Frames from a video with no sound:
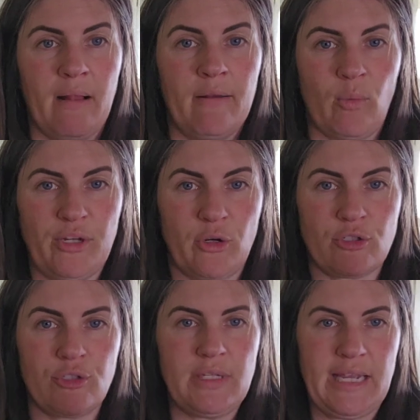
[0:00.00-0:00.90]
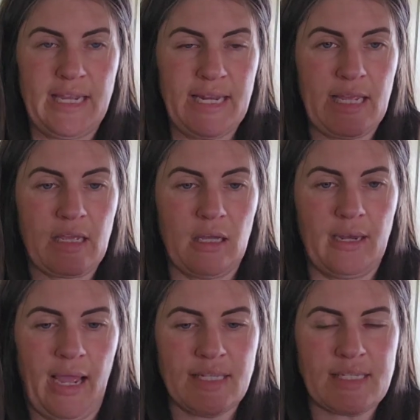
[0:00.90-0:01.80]
when you're eating a
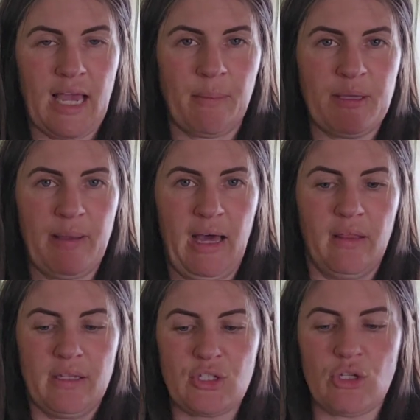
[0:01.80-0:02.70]
nice, happy balance,